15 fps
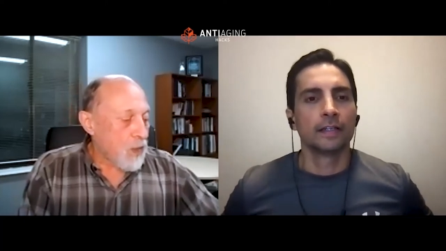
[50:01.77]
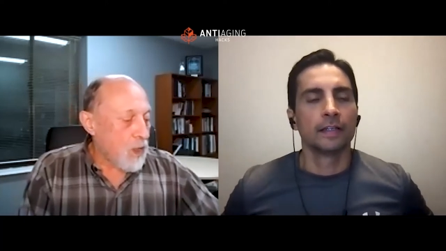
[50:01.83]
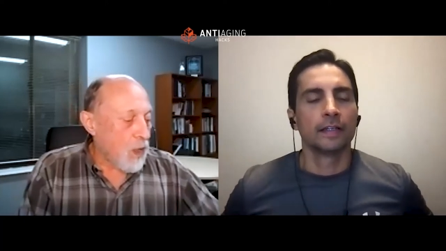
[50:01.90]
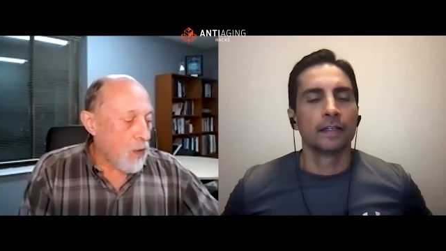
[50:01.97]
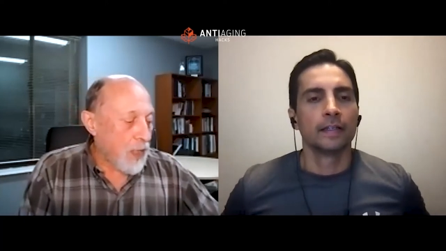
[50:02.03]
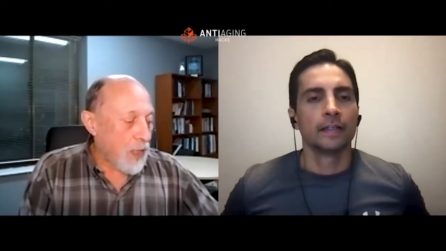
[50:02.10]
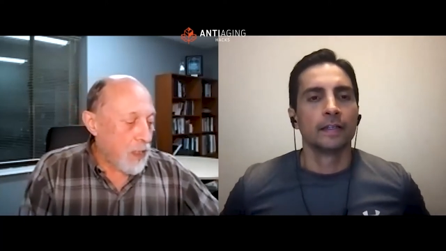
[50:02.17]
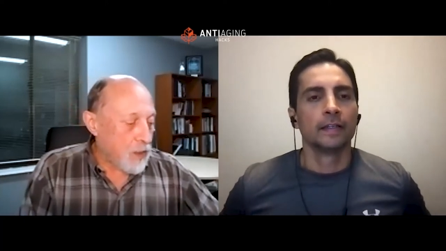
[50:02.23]

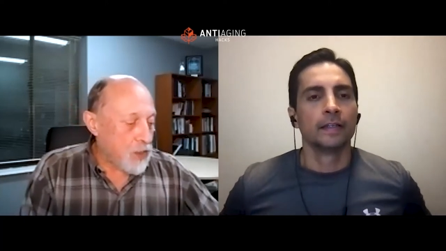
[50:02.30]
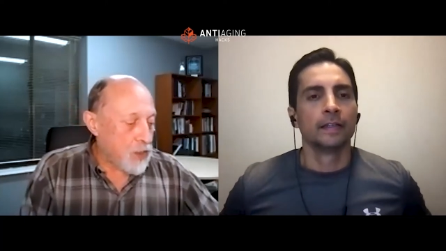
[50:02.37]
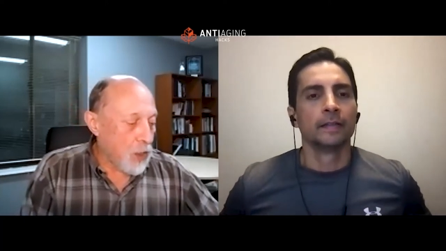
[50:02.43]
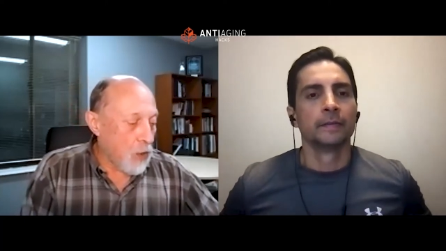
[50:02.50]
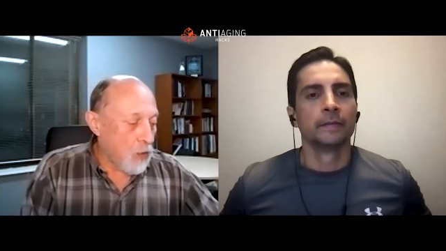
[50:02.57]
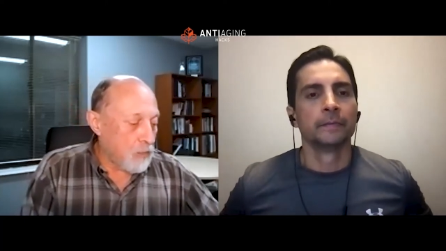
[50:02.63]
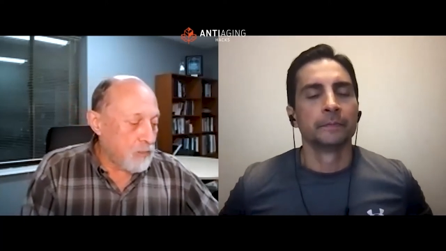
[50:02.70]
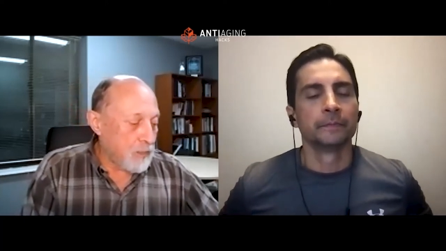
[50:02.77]
Speaker 1: Okay,
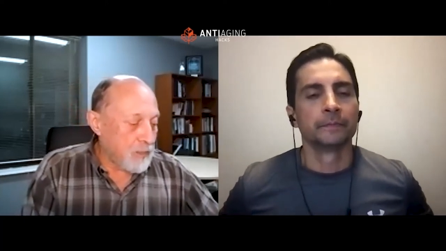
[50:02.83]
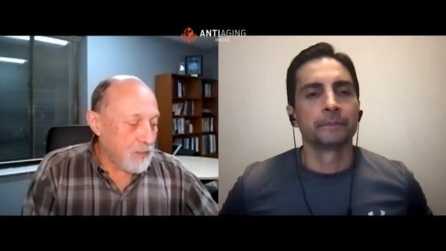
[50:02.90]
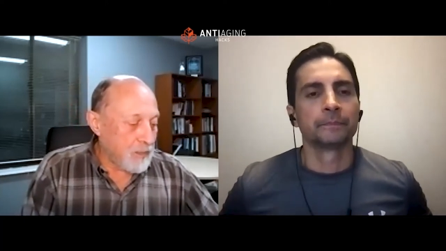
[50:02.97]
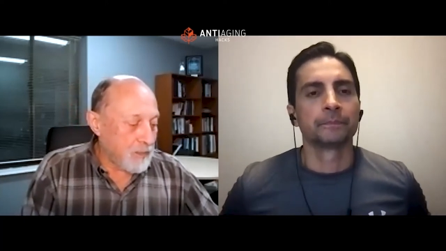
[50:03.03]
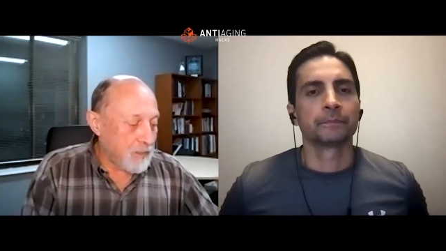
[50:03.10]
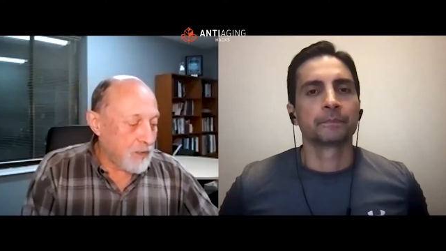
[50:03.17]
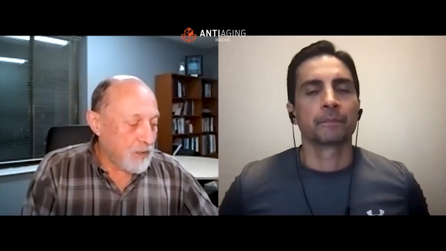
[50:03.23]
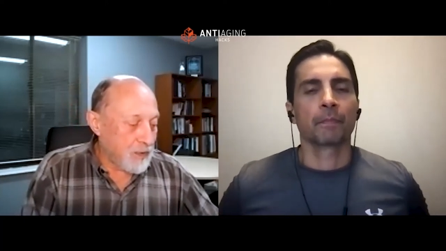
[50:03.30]
so
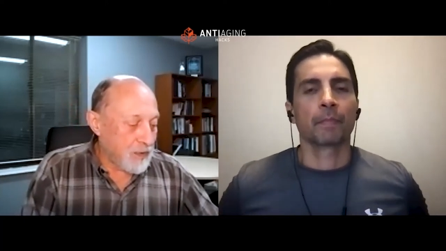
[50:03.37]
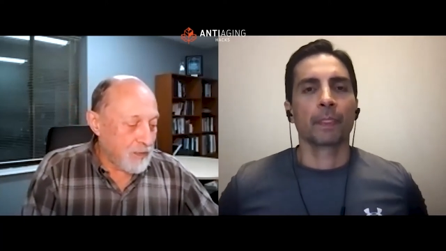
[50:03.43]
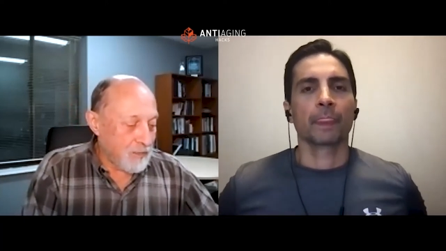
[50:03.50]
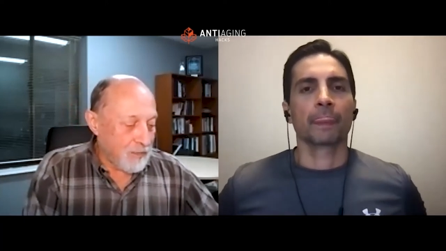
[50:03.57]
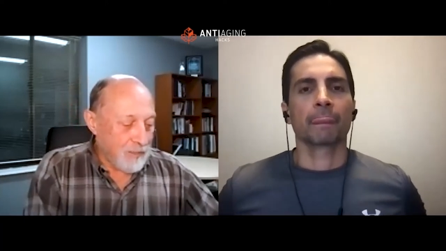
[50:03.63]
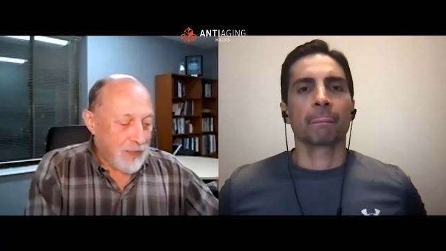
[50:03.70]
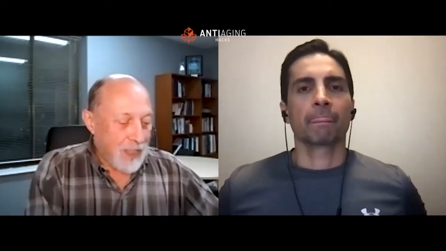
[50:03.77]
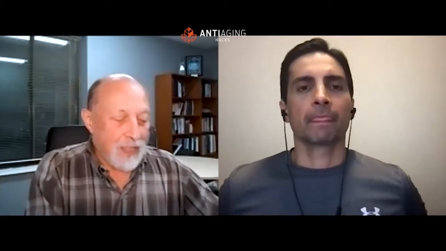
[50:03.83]

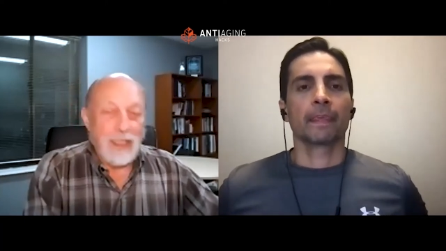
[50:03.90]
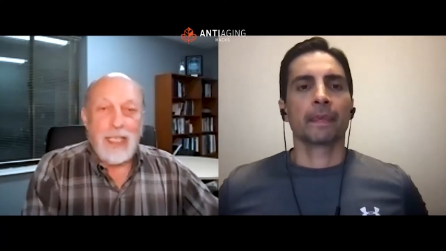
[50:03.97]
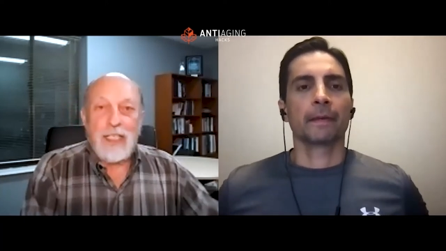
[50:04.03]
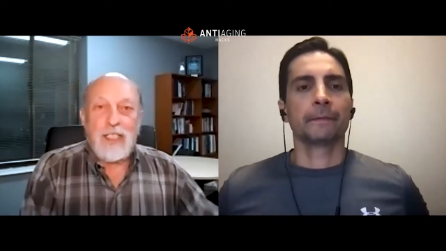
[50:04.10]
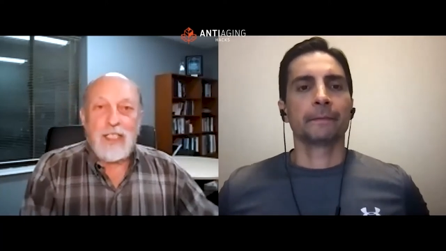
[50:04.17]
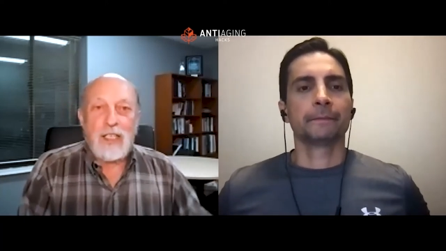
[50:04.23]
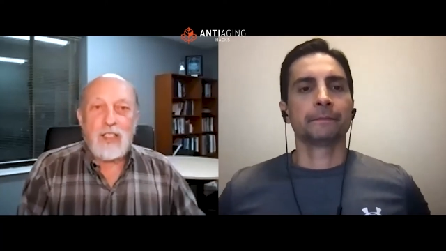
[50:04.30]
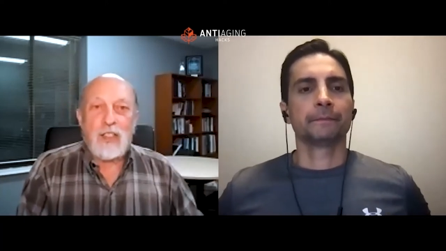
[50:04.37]
that leads
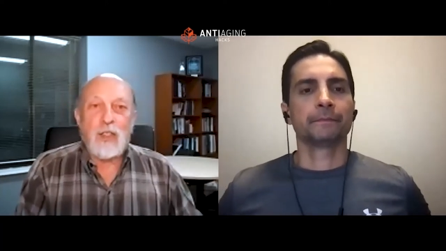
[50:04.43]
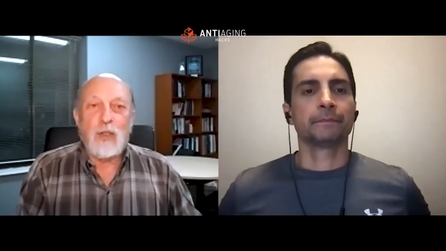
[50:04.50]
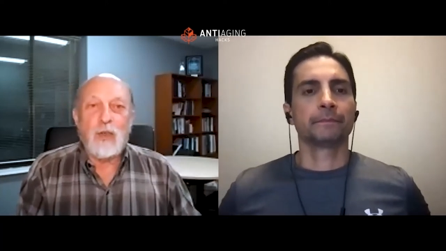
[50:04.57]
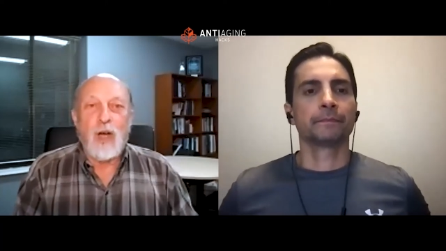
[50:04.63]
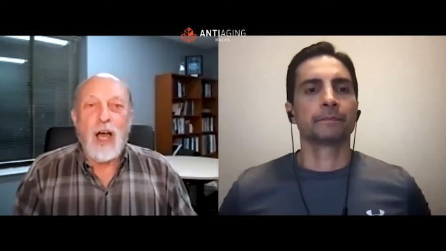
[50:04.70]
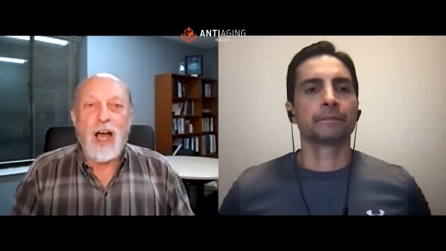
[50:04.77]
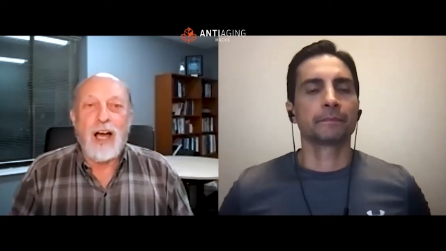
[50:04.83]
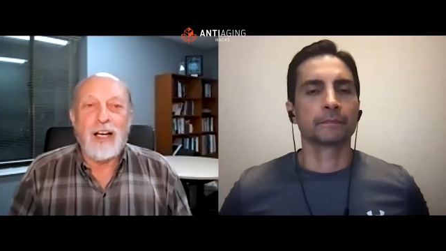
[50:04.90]
us to
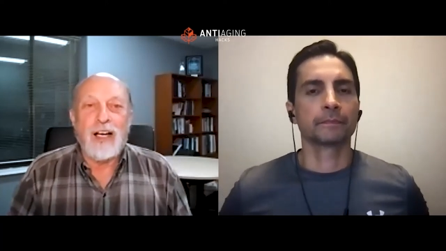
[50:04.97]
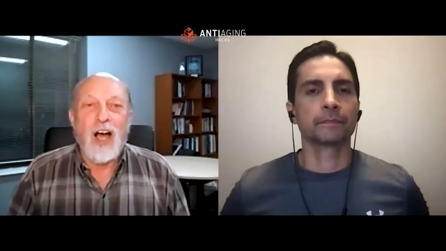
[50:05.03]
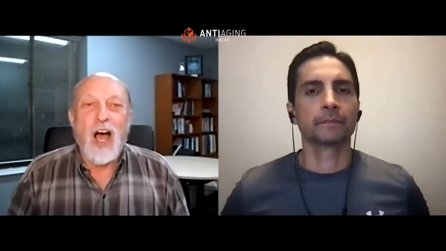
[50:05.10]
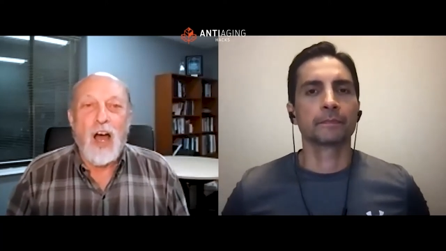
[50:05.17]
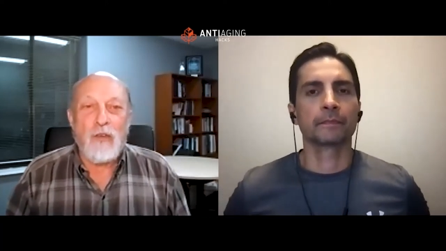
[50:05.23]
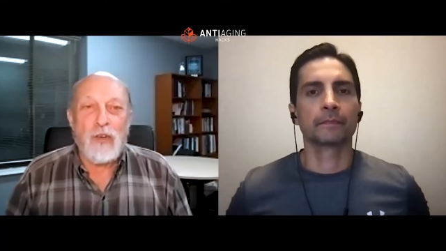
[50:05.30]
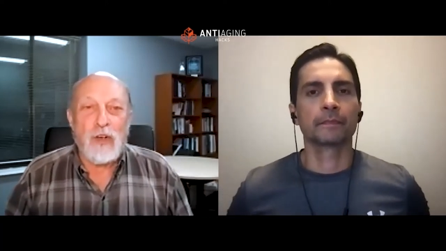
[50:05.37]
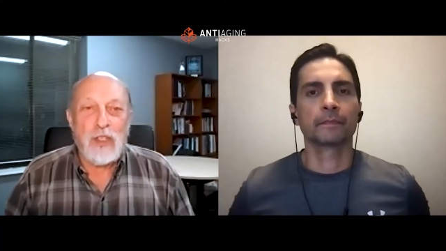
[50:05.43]

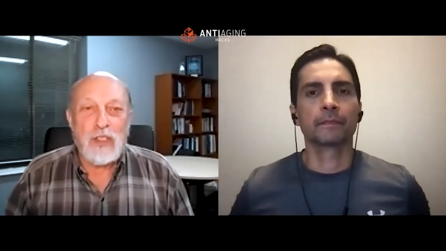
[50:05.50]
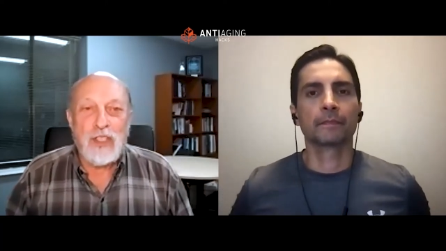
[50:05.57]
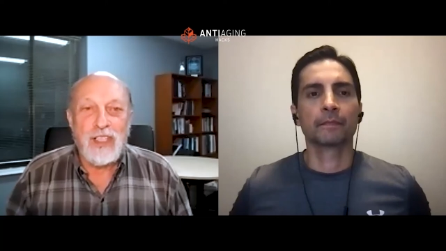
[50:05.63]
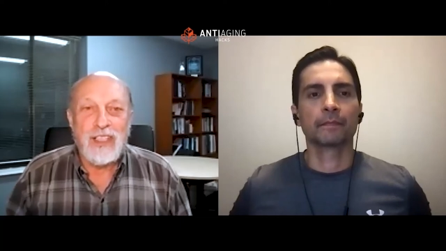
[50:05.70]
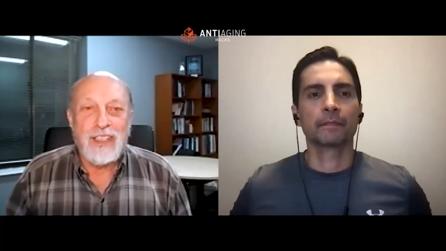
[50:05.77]
offers.